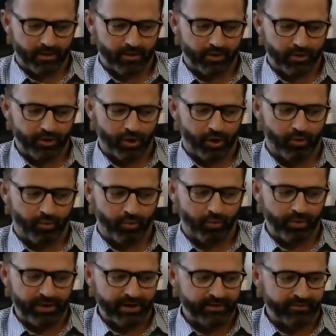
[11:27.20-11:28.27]
You know,
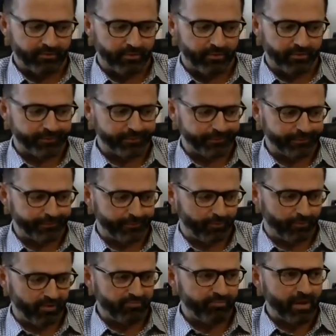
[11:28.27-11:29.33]
we've
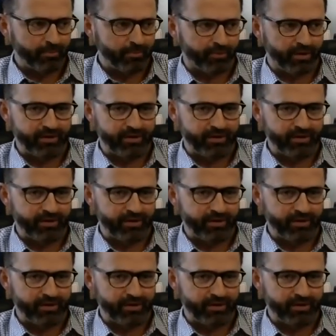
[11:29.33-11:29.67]
been pretty